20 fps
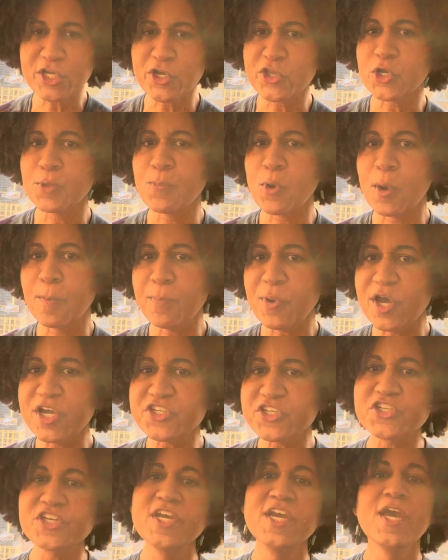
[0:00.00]
or they're more
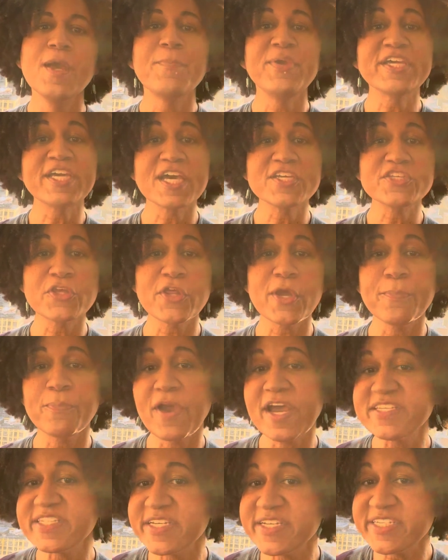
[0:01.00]
butch. Because of their
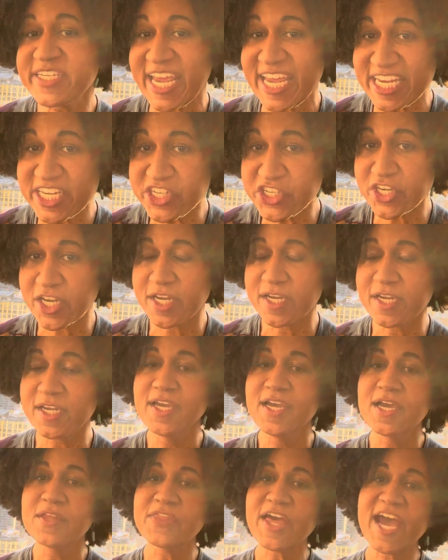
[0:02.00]
presentation,
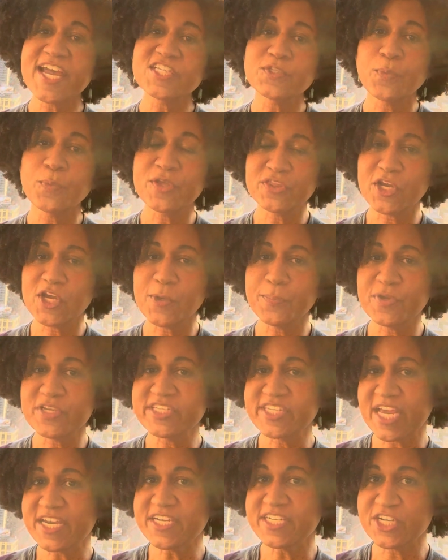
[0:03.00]
that's what they're
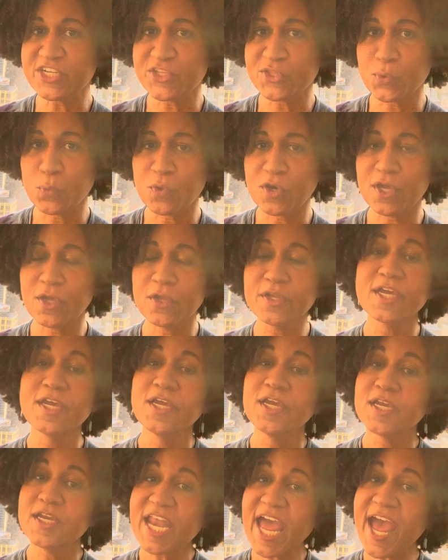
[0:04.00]
presenting to the world.
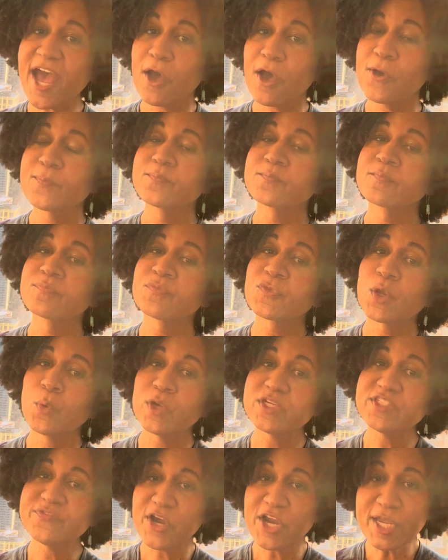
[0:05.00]
Now,
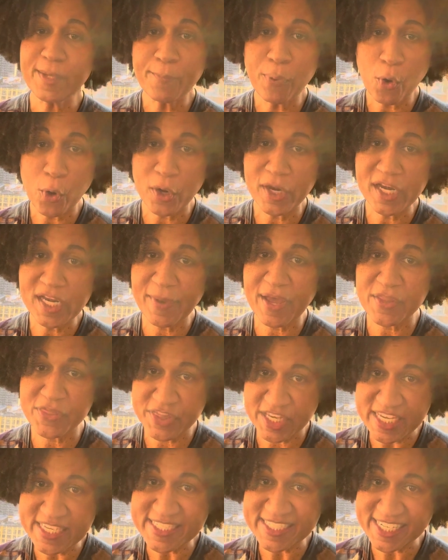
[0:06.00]
what's very important about
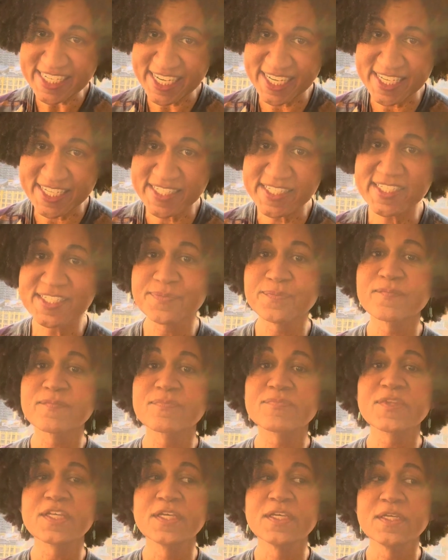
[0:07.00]
this is
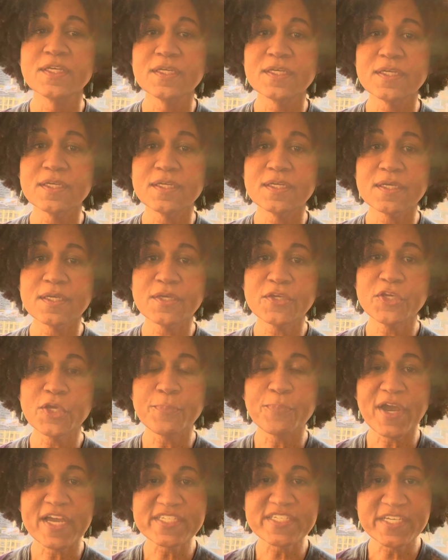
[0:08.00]
your
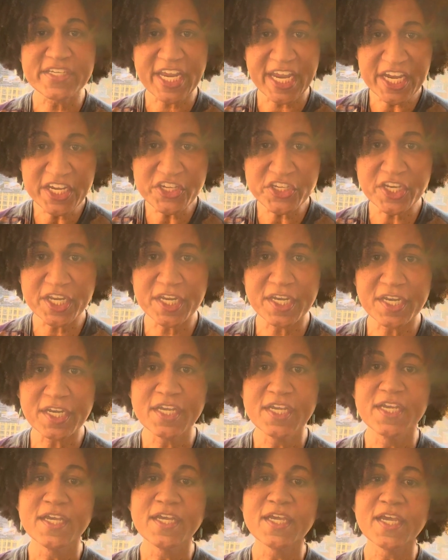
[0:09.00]

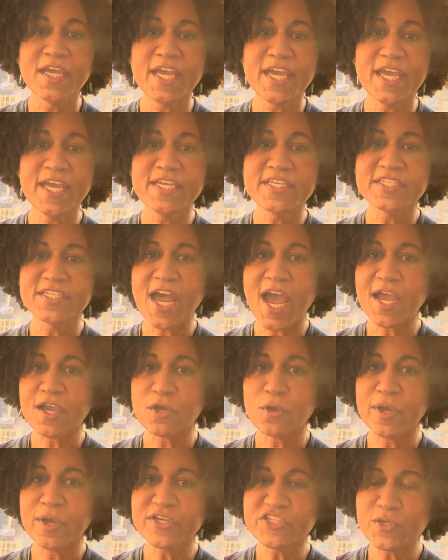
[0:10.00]
presentation is not
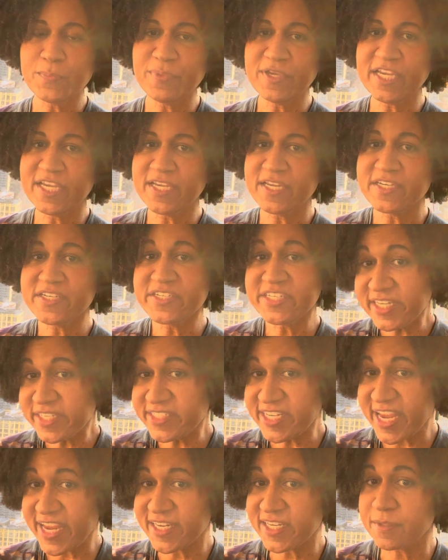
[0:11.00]
going to be
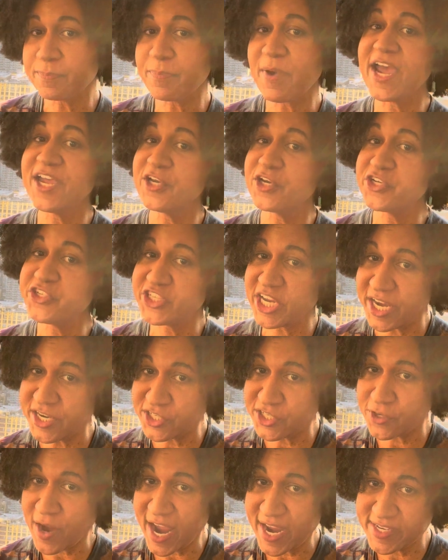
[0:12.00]
dictated by your
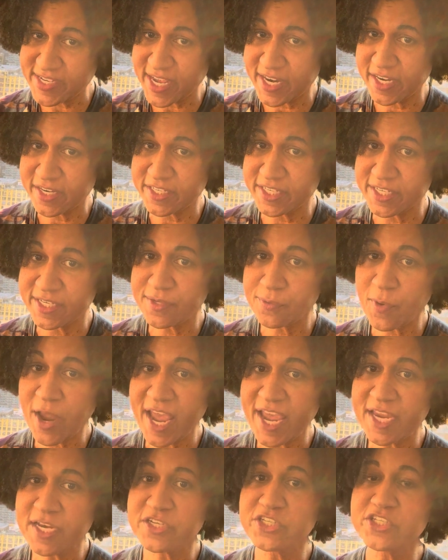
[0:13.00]
gender identity,
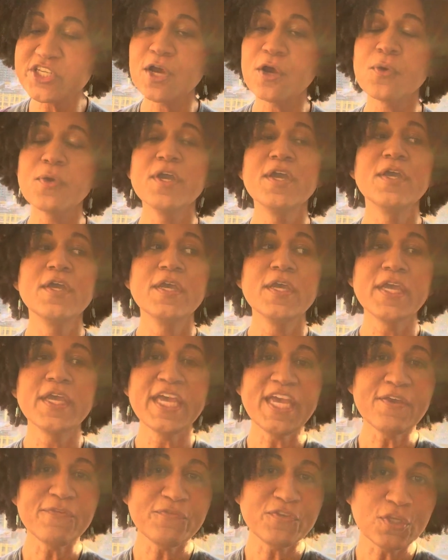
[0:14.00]
right? So
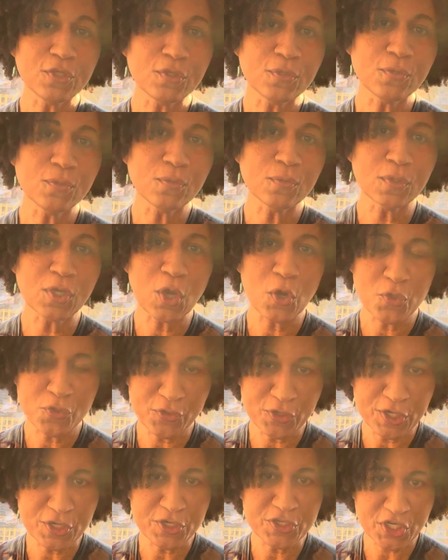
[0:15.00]
if you go
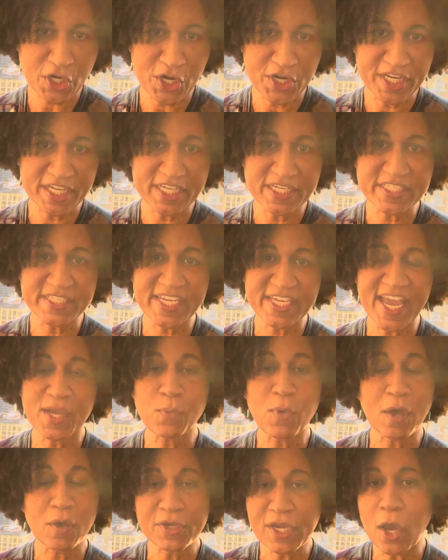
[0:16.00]
through your journey and say,
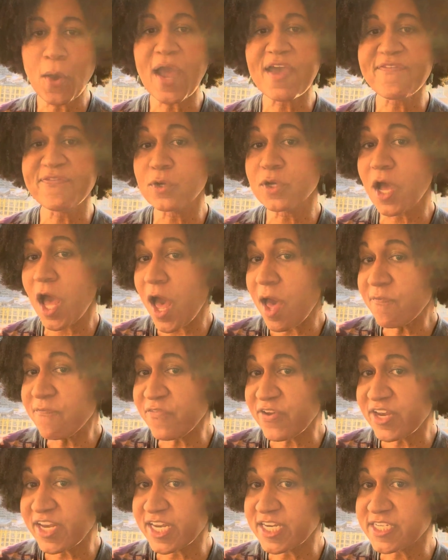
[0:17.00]
well, no, I feel
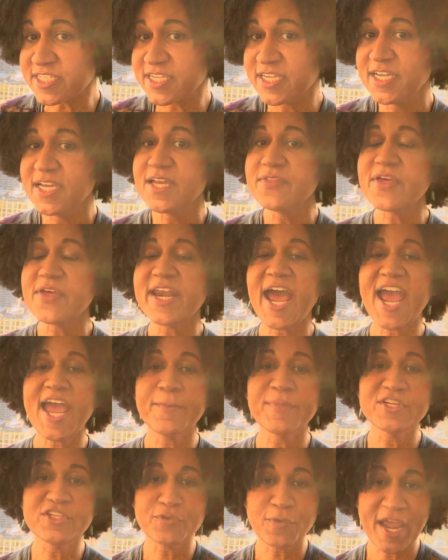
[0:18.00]
confident that I
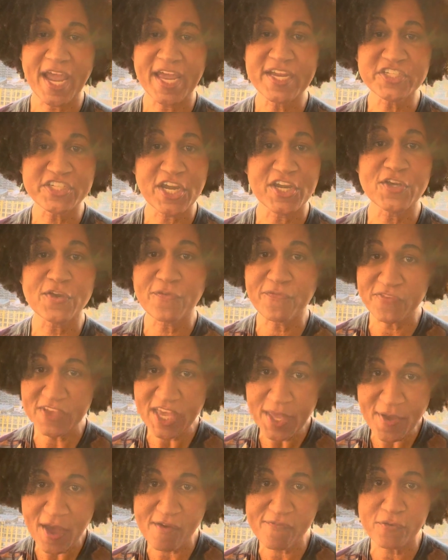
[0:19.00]
am a transgender
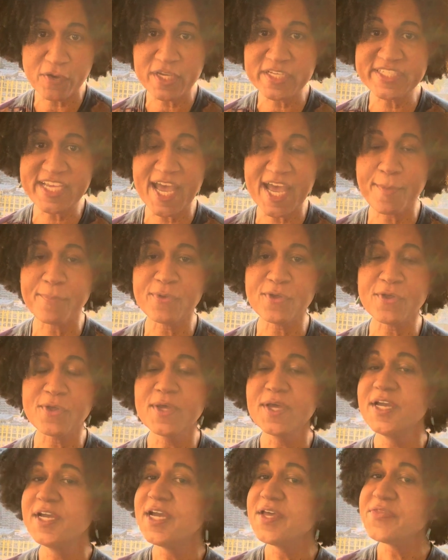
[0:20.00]
female, for
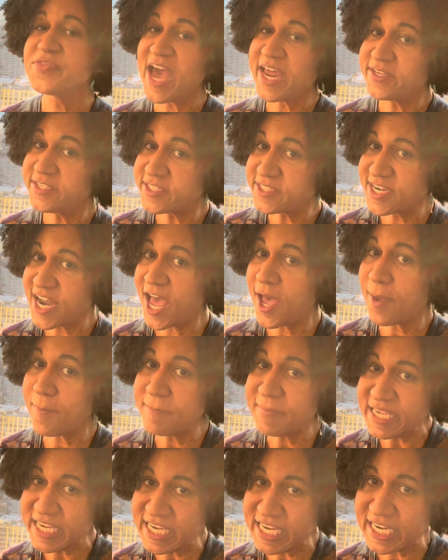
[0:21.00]
example, that does not
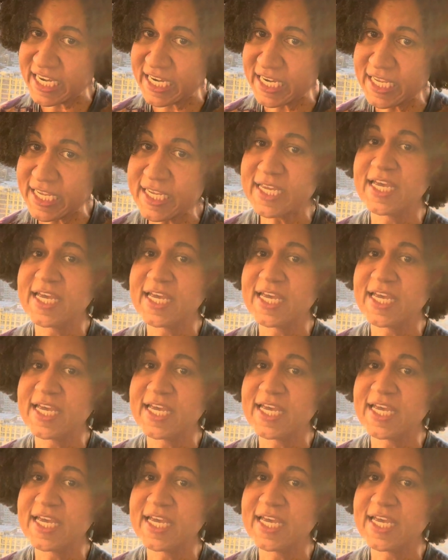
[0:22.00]
mean